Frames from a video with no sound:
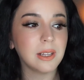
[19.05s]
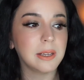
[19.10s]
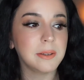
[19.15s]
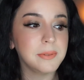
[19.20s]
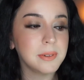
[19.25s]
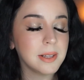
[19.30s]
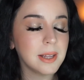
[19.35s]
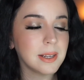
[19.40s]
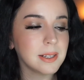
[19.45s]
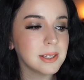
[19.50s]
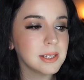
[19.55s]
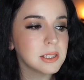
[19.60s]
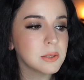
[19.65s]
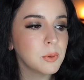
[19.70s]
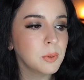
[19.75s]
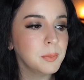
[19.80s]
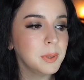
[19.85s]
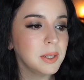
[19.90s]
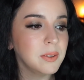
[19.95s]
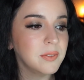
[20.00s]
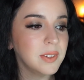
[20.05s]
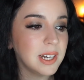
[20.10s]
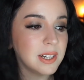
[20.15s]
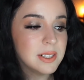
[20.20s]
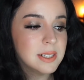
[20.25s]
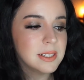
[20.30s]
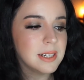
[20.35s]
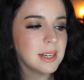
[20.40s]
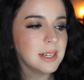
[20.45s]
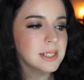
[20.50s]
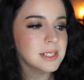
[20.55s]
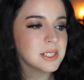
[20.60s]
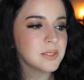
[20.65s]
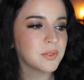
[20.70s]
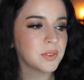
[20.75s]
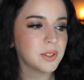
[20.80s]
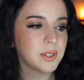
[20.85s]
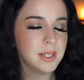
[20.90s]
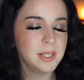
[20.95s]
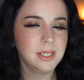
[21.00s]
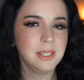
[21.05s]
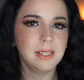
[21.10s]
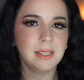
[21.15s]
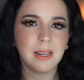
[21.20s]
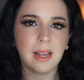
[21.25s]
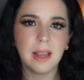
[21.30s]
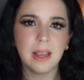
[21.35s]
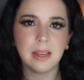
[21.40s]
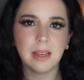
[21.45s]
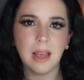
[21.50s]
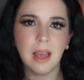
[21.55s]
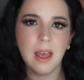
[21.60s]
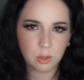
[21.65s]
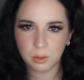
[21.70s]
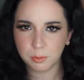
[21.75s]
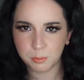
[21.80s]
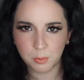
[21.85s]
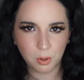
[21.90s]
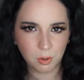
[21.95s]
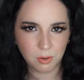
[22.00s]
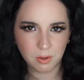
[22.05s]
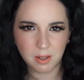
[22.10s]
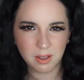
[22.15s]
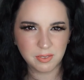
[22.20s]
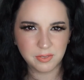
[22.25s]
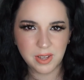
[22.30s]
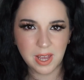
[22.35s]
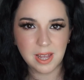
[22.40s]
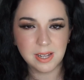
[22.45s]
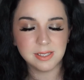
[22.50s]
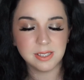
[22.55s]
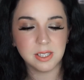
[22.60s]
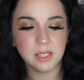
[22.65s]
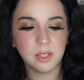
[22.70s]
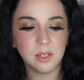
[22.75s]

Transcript: I feel like this will be very nice for any like formal event.